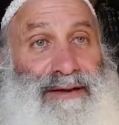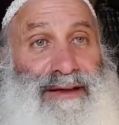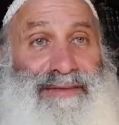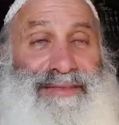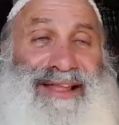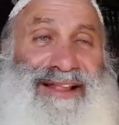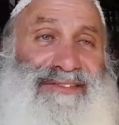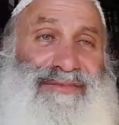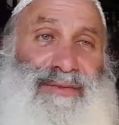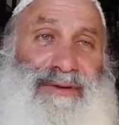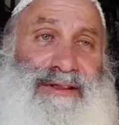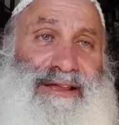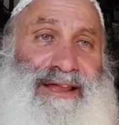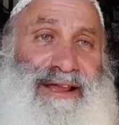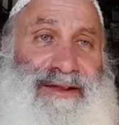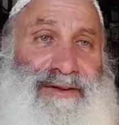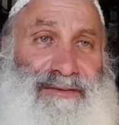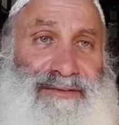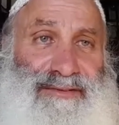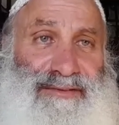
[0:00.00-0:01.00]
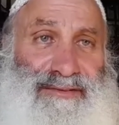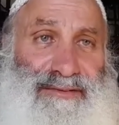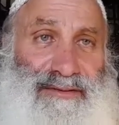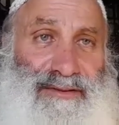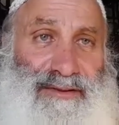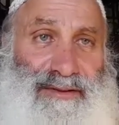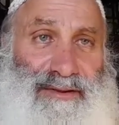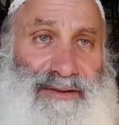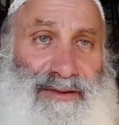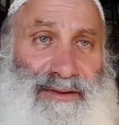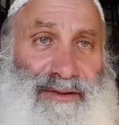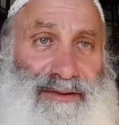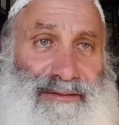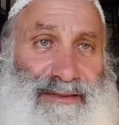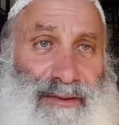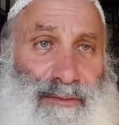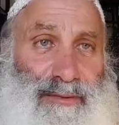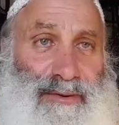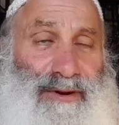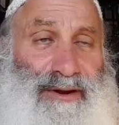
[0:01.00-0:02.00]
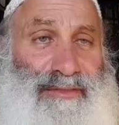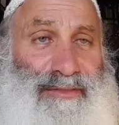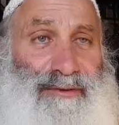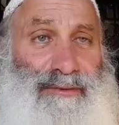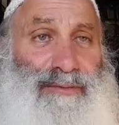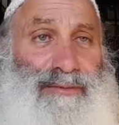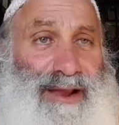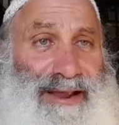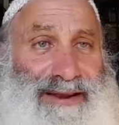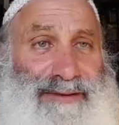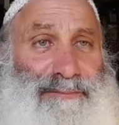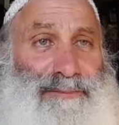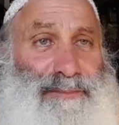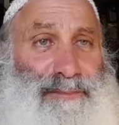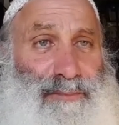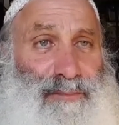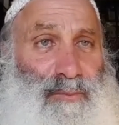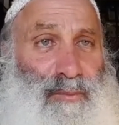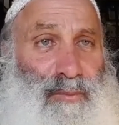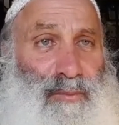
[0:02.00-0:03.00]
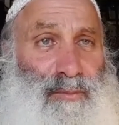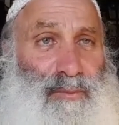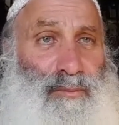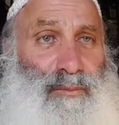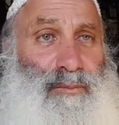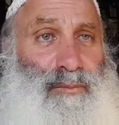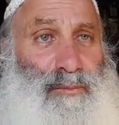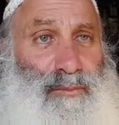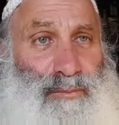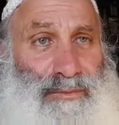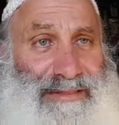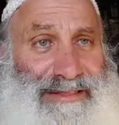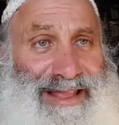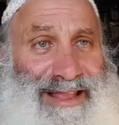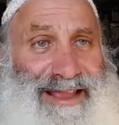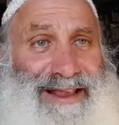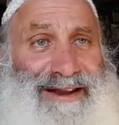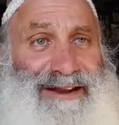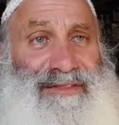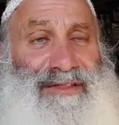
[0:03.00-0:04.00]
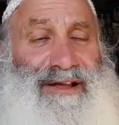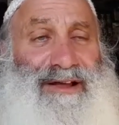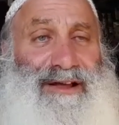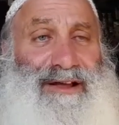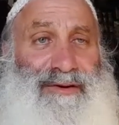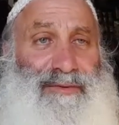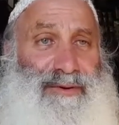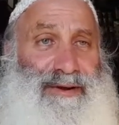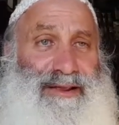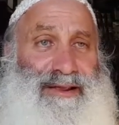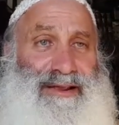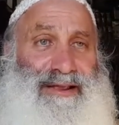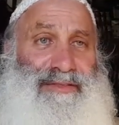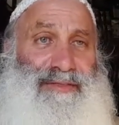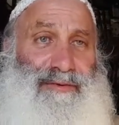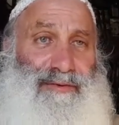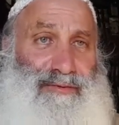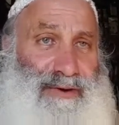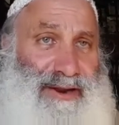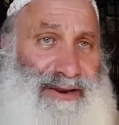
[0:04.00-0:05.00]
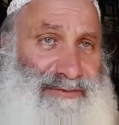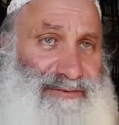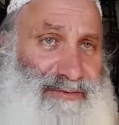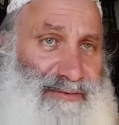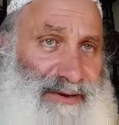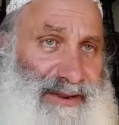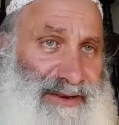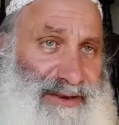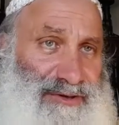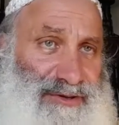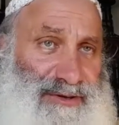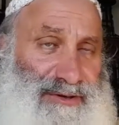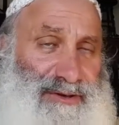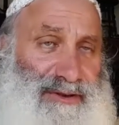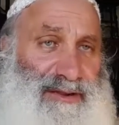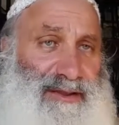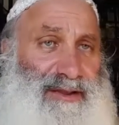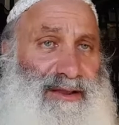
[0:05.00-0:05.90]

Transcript: And that's what counts. That we're in the right lane on the highway, in the right direction.